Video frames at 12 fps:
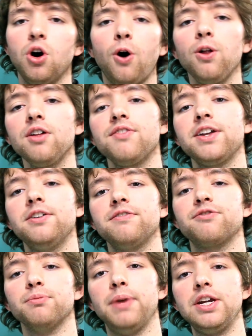All of that
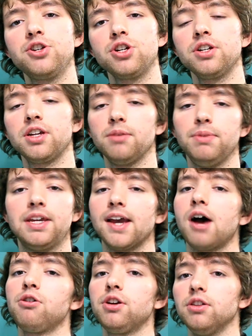information can be
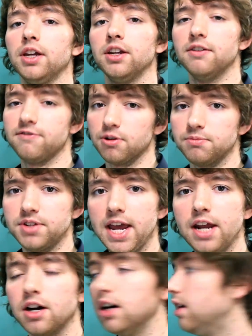calculated from
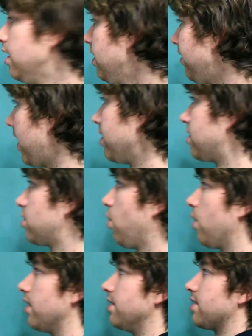data that is
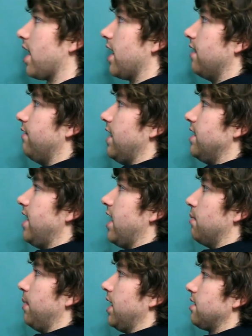stored inside of a
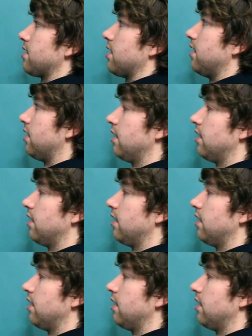database.